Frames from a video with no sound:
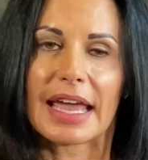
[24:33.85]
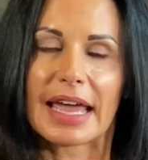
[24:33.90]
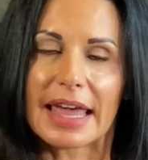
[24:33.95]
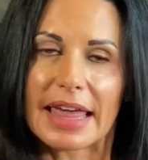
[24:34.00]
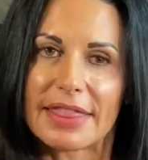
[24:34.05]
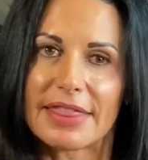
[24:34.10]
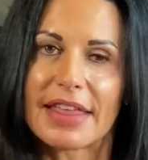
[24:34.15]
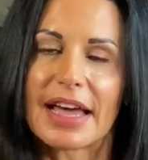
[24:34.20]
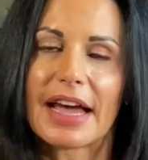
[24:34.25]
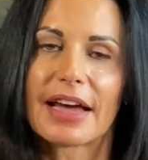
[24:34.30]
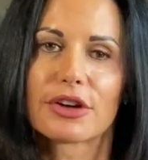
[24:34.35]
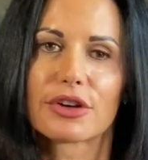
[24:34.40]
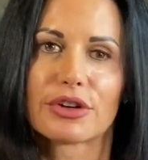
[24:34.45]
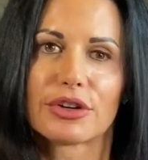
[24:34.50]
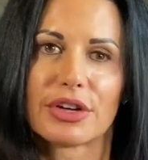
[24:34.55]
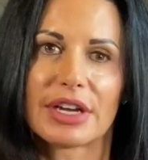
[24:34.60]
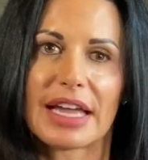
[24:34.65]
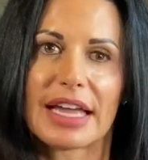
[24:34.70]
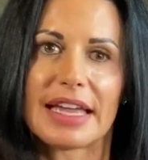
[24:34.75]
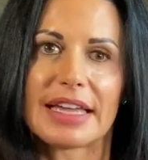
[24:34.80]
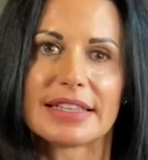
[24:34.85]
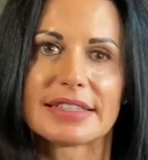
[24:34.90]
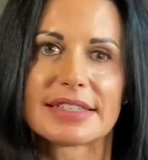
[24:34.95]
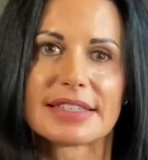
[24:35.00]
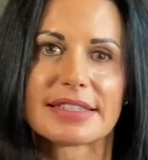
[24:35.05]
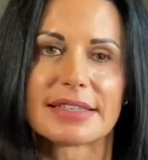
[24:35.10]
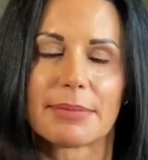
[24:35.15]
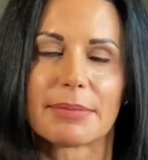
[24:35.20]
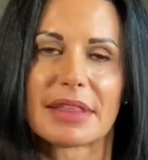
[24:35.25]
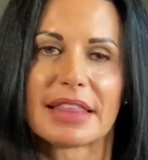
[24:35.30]
And that creates
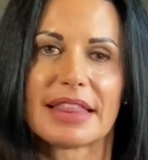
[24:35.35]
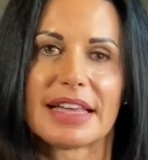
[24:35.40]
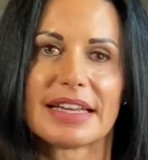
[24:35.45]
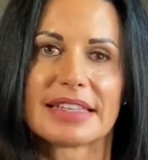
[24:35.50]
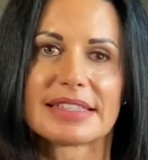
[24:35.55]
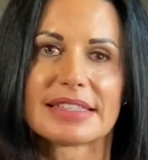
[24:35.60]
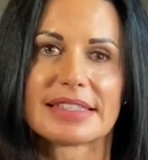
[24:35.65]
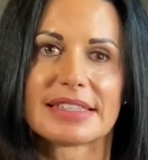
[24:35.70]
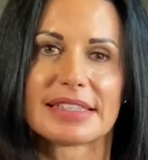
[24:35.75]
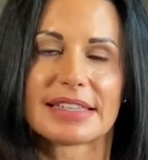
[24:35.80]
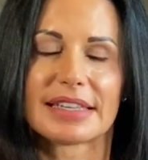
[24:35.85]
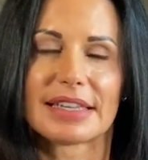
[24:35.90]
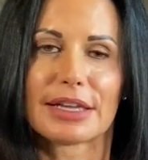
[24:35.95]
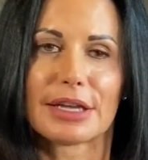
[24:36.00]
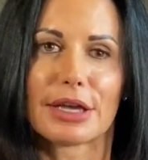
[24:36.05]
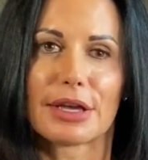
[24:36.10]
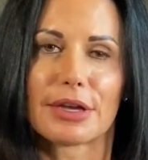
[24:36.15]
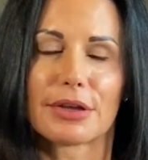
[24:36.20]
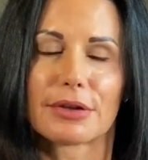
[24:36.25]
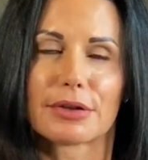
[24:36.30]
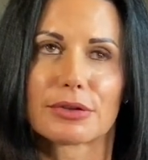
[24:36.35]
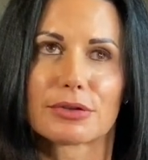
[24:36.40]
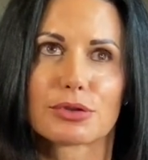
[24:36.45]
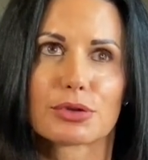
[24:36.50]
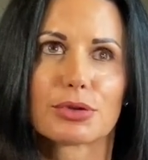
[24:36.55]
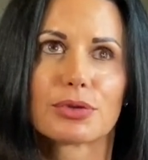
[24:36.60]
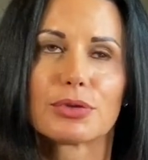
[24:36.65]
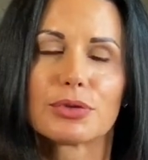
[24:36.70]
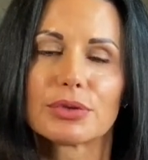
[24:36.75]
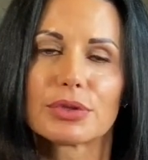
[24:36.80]
something that's
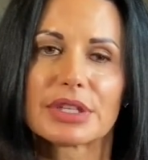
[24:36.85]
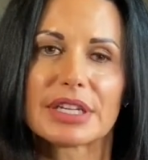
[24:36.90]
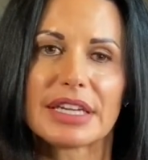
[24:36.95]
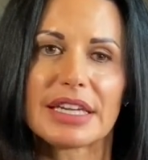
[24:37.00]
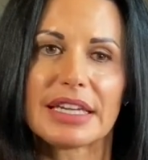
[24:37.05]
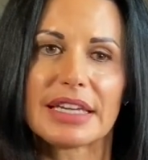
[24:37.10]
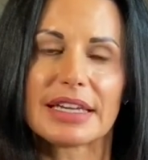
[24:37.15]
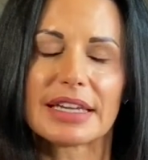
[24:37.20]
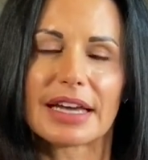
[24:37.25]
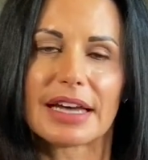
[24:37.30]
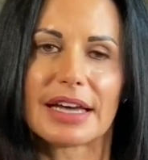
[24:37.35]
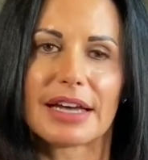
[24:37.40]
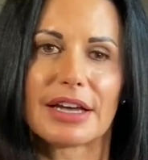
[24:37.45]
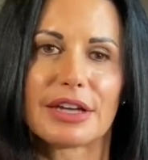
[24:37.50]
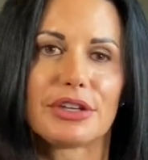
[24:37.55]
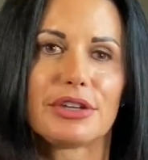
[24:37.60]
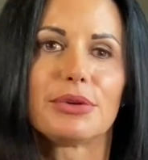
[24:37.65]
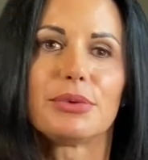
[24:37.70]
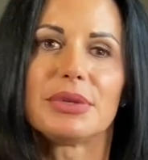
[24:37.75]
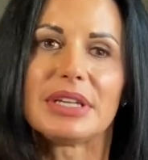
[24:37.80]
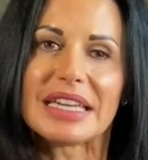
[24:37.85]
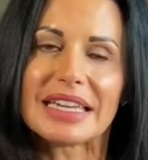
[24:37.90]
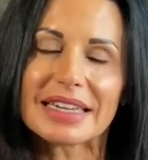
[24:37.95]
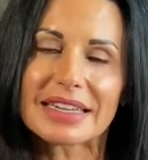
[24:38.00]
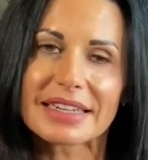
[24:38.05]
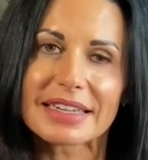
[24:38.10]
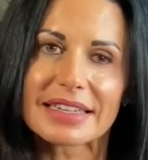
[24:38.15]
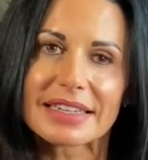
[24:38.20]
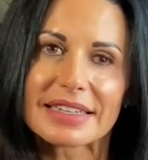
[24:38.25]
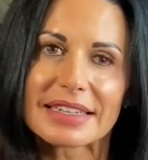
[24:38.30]
truly
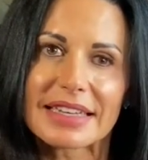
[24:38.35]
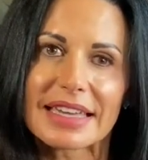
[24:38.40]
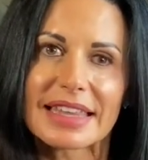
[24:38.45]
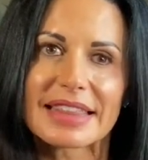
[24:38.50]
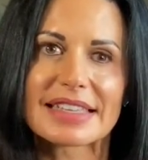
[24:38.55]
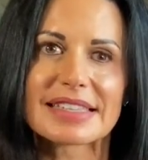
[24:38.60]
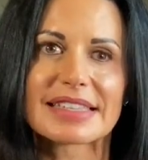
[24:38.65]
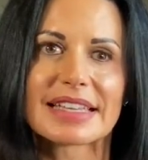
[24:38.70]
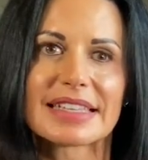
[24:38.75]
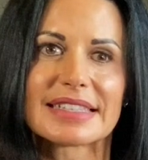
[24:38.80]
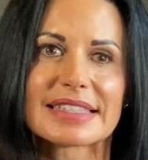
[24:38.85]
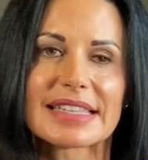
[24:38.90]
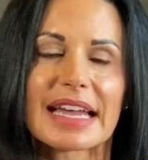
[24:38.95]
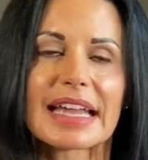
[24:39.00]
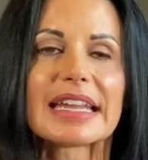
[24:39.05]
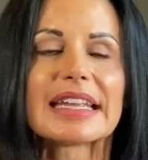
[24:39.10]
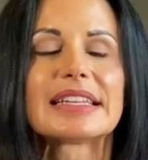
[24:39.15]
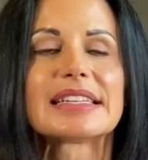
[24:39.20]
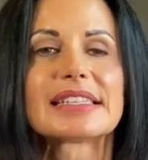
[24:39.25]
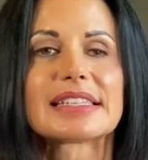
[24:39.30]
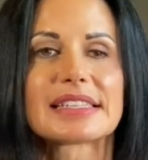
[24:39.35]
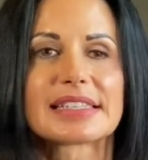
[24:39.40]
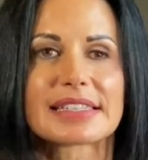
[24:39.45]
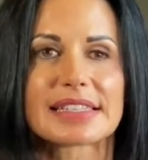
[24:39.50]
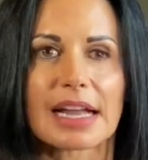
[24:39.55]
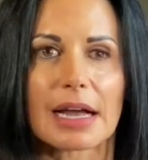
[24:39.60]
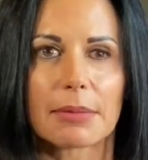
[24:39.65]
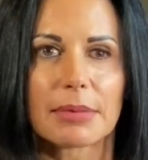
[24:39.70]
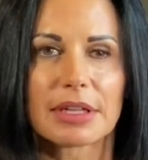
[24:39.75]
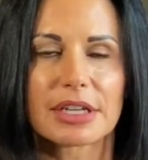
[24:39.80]
unique in the sense that it is
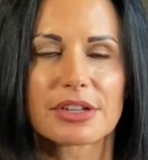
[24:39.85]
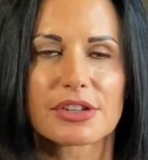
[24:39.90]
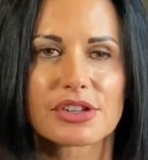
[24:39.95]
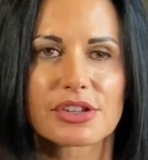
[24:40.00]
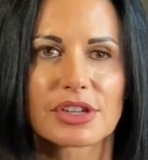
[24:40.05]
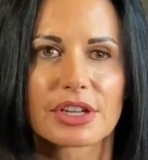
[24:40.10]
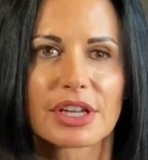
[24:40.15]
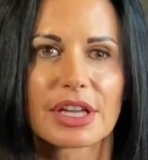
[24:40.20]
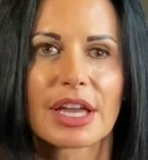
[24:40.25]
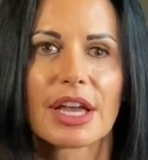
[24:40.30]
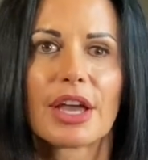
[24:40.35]
established.